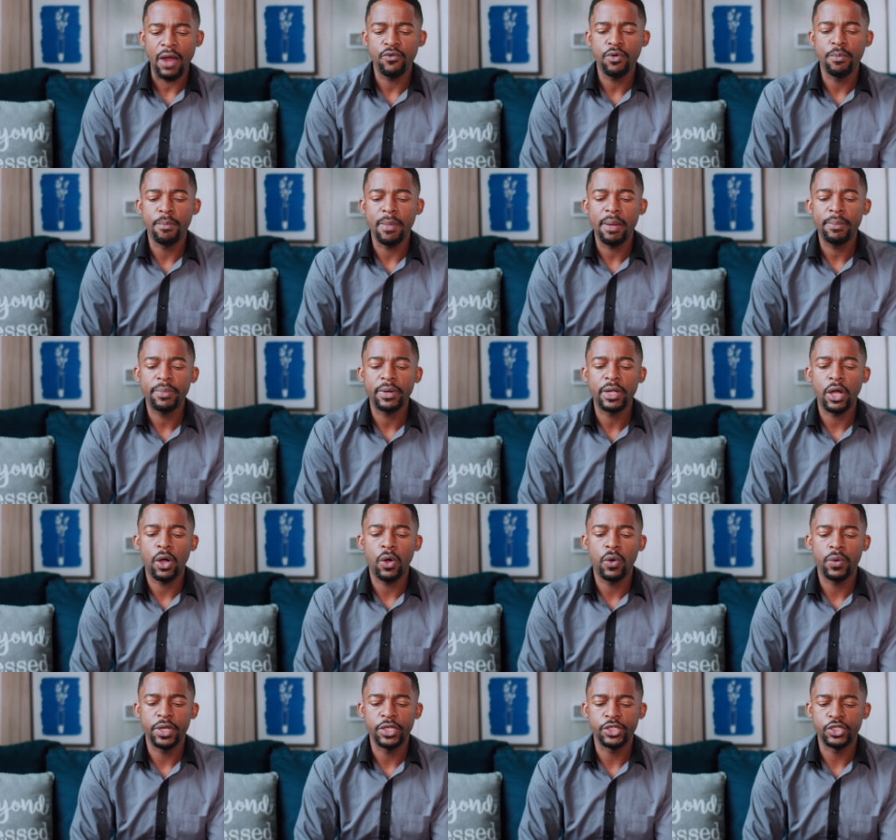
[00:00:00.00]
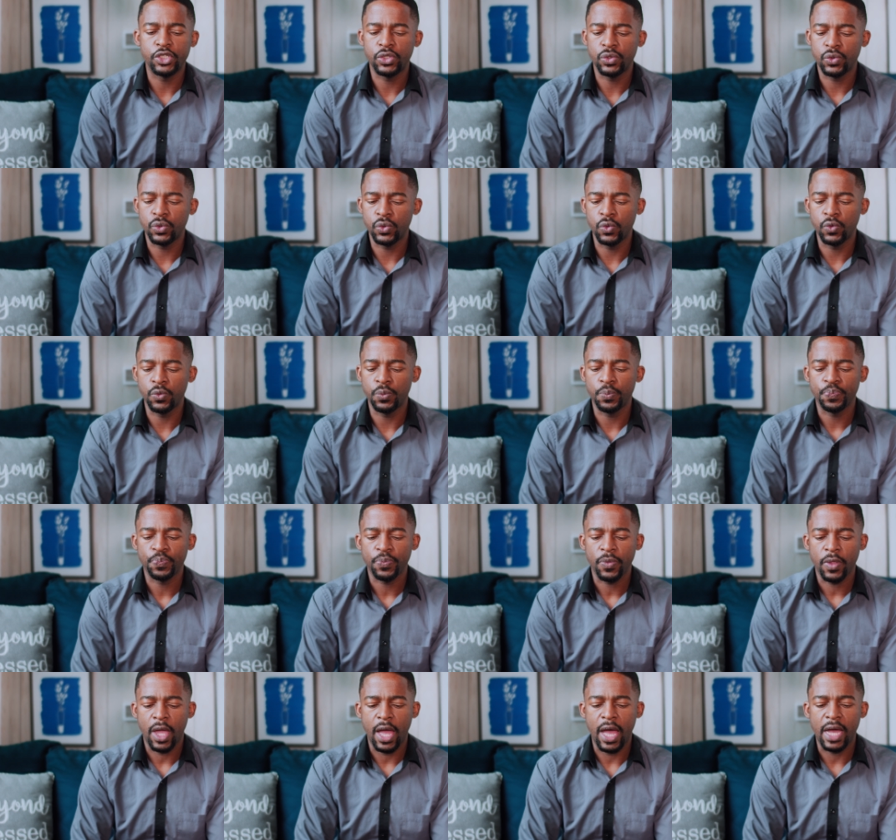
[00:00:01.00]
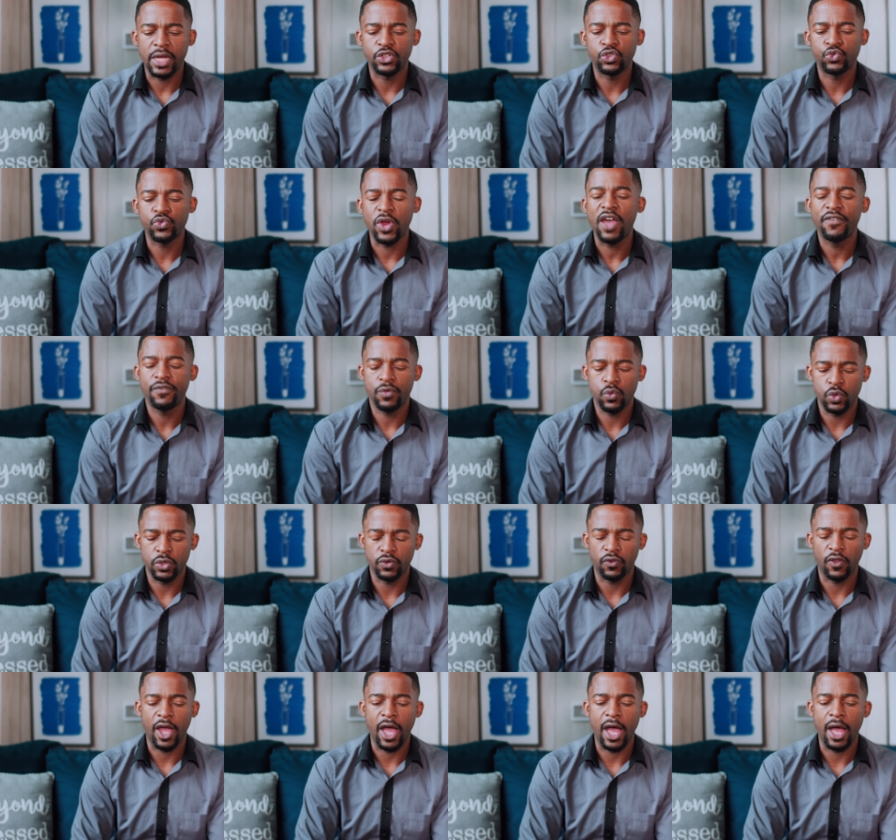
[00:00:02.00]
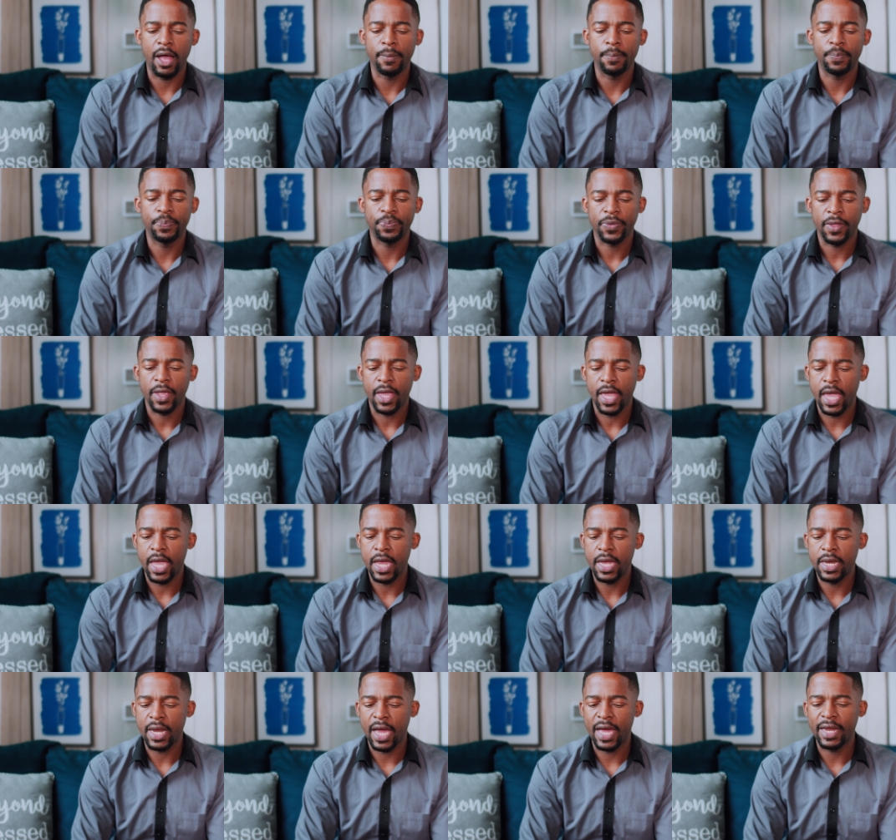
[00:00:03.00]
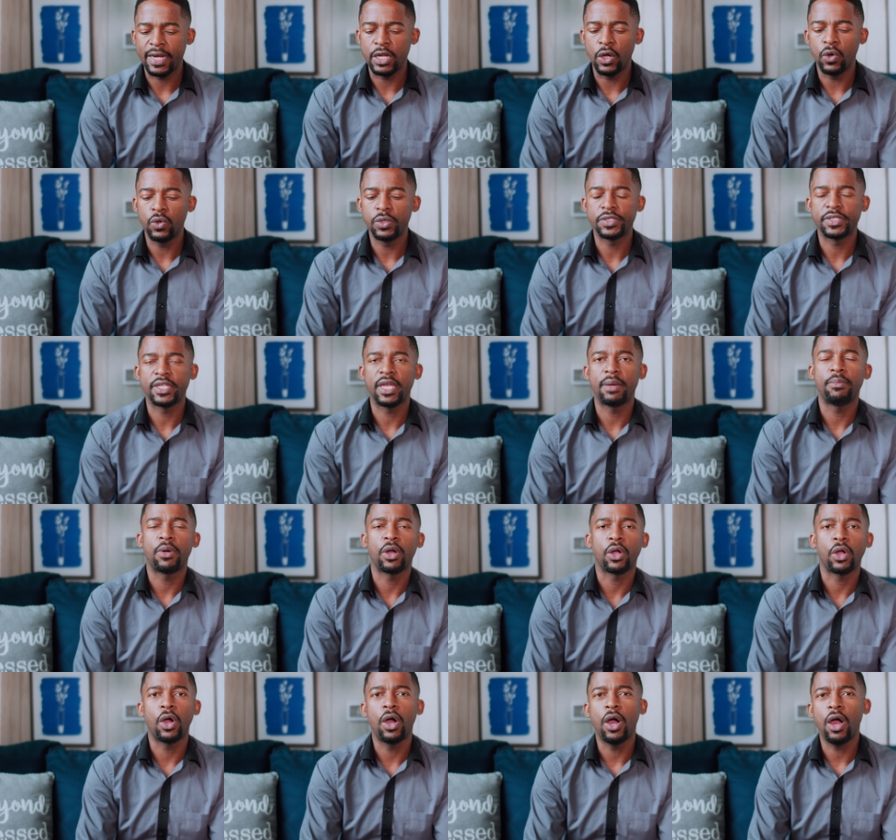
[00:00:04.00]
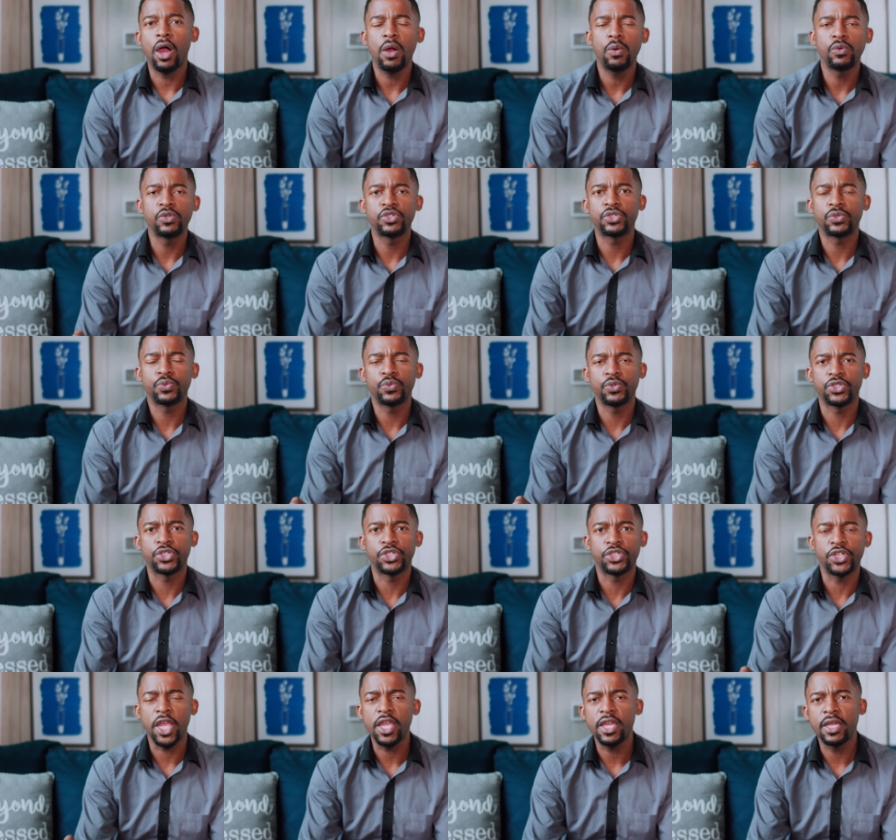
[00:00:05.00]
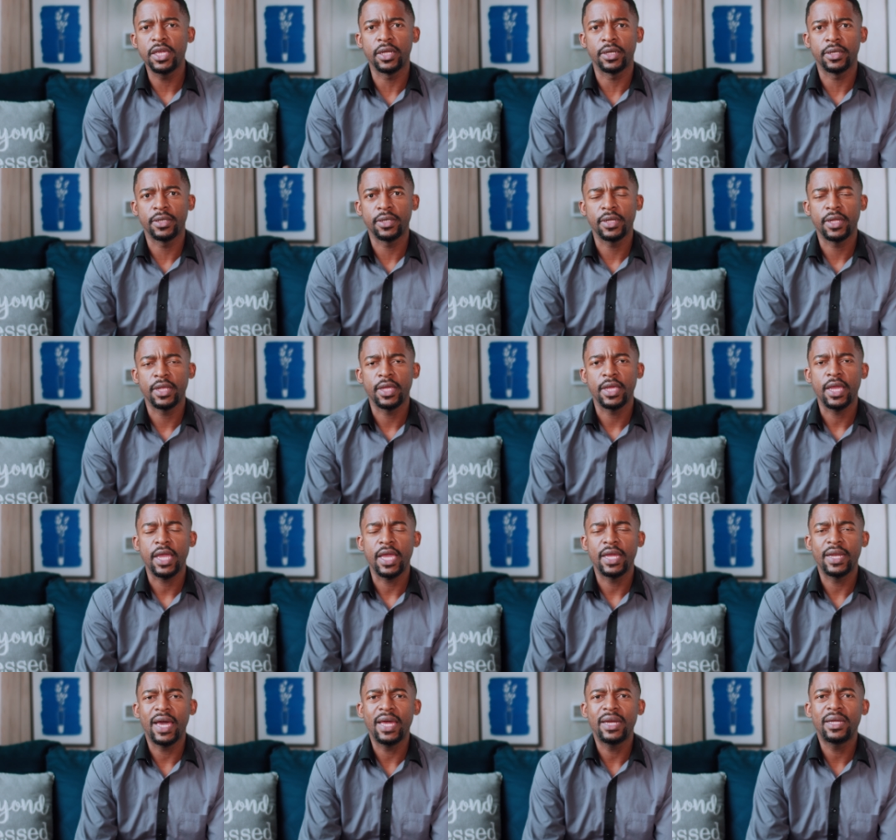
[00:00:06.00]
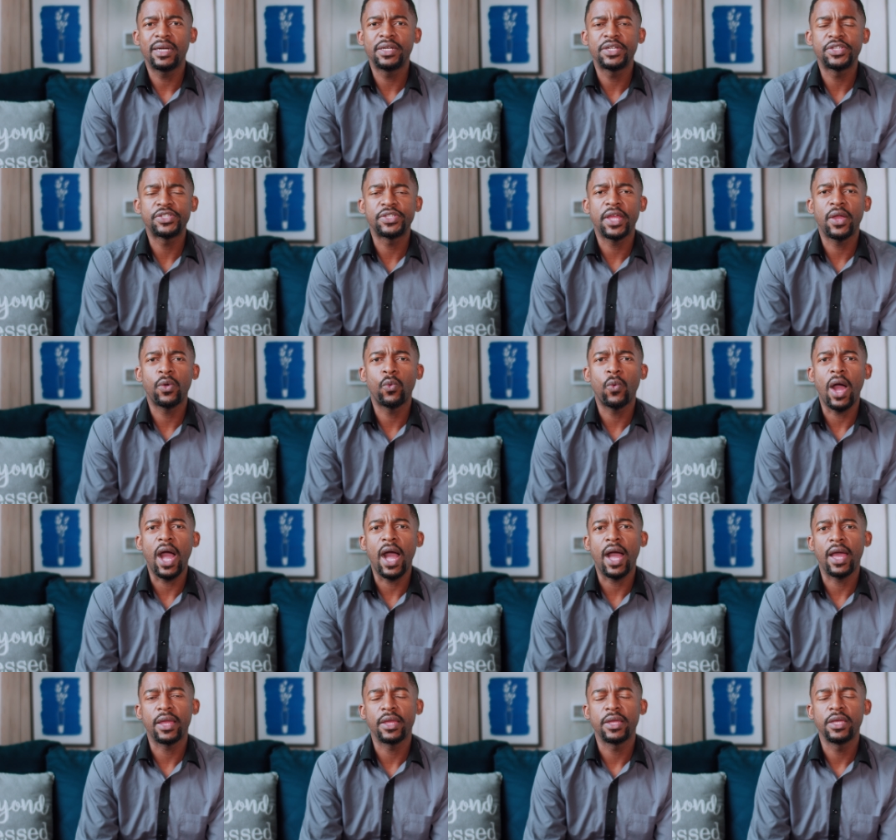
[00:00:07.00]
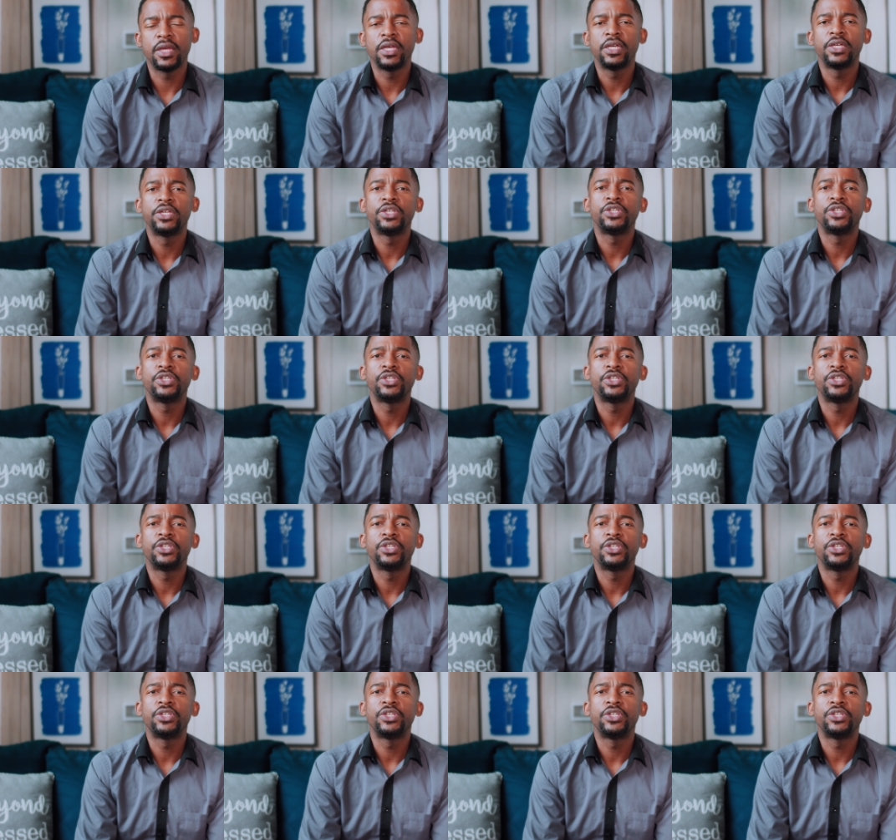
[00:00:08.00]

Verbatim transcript: I remember going into uh, driving one time and I noticed that my car was was shaking and I didn't understand why.